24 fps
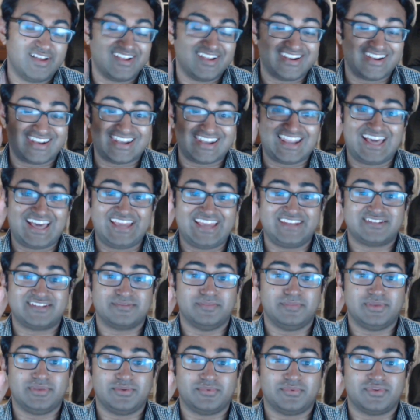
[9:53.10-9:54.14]
Light
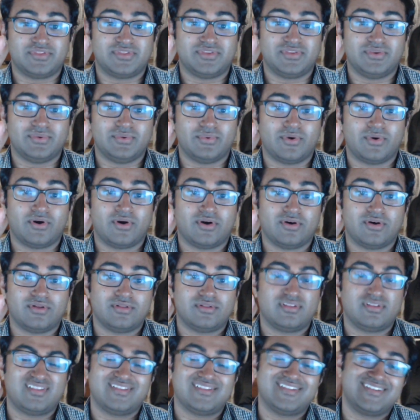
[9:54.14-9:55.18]
be with you all.
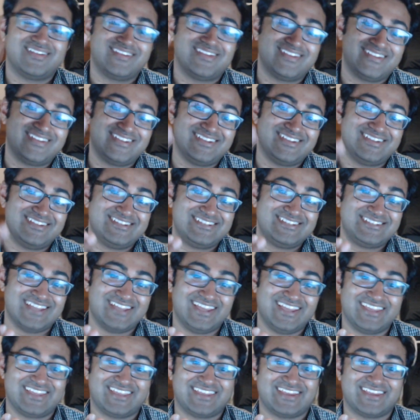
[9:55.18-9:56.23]

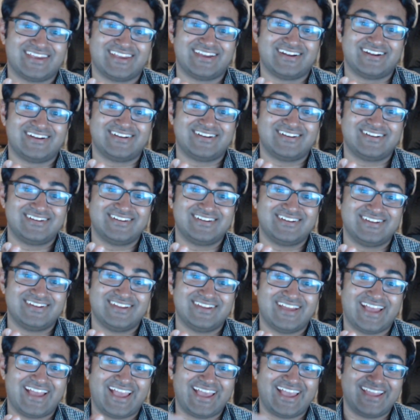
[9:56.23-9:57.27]
Take care
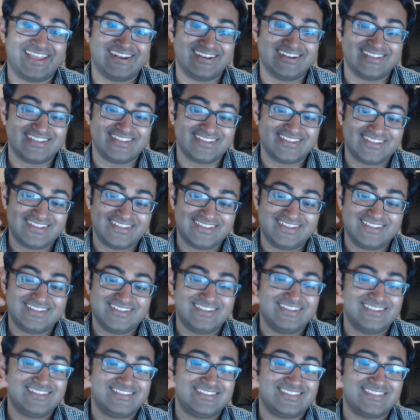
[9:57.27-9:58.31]
and
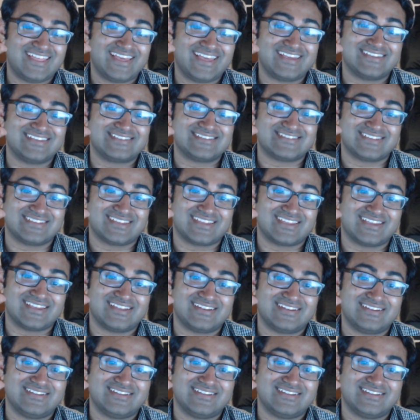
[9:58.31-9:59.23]
thanks again.